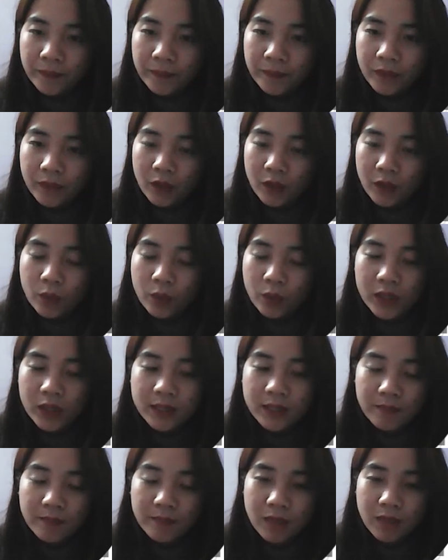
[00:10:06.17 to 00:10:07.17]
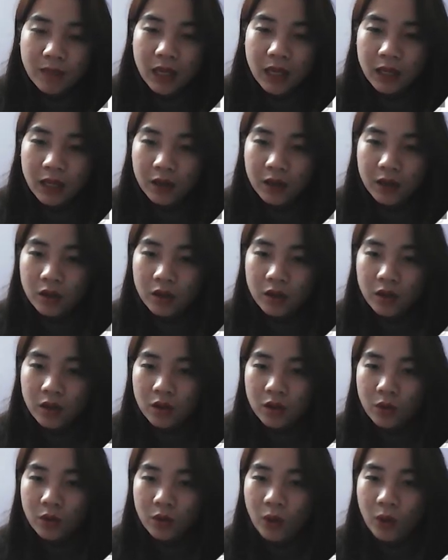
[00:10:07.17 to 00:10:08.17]
what is the meaning,
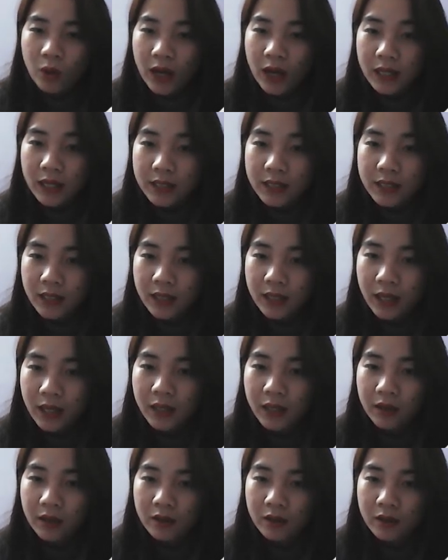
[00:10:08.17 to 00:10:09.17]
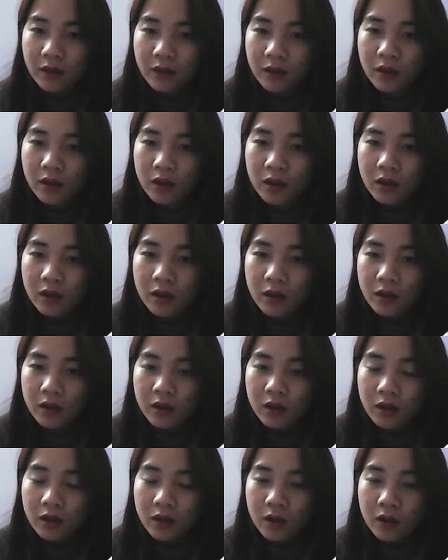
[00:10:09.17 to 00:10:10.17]
why it is hidden,
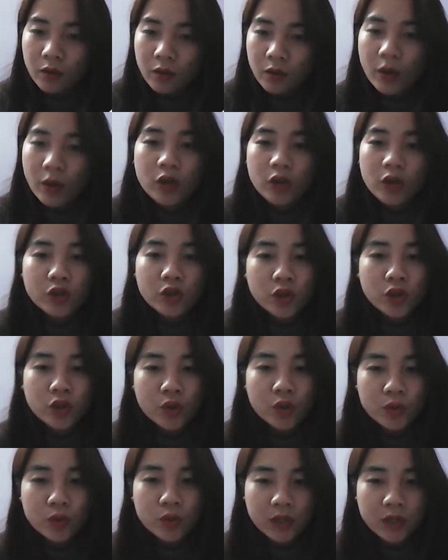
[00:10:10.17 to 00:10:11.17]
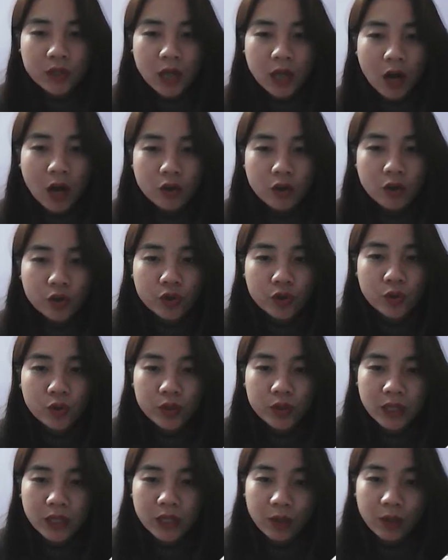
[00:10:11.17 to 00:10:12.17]
where to use and how to use,
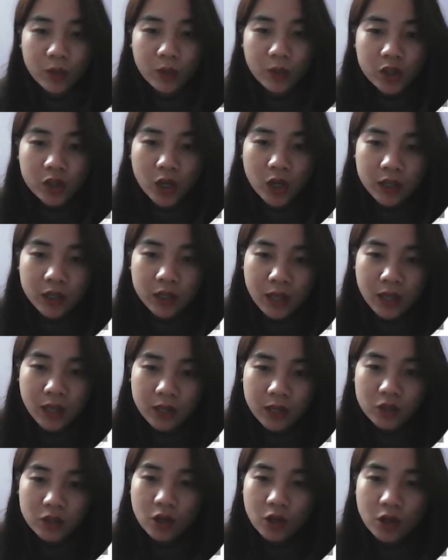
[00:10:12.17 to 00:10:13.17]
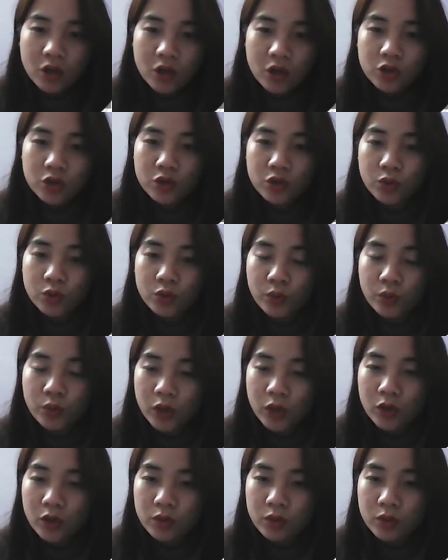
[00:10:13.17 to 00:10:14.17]
in which context should we
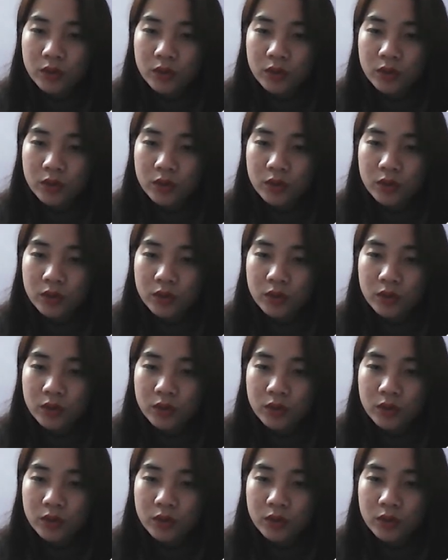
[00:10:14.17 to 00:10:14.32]
use,